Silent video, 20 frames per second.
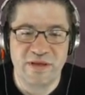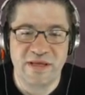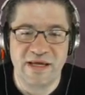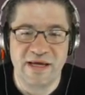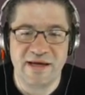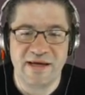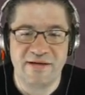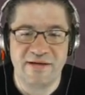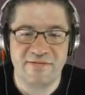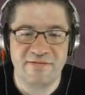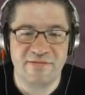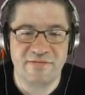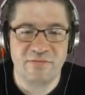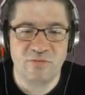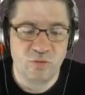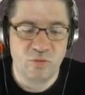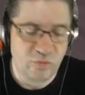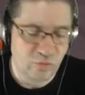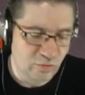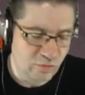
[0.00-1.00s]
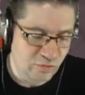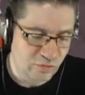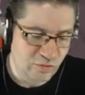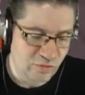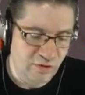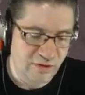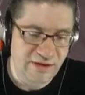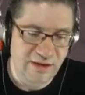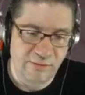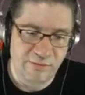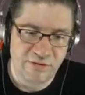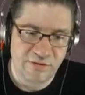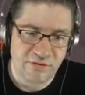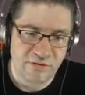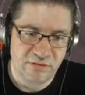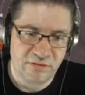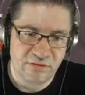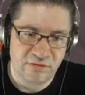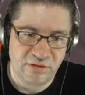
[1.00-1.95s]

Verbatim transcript: thing I have, oh, not that one.